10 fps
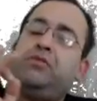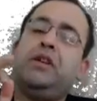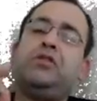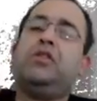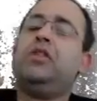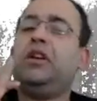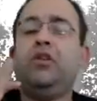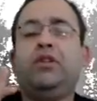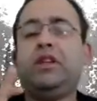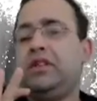based on
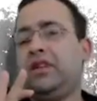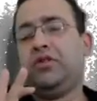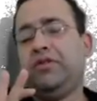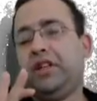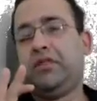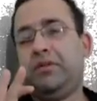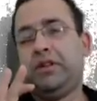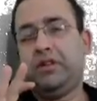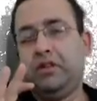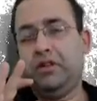interleukin six overexpression.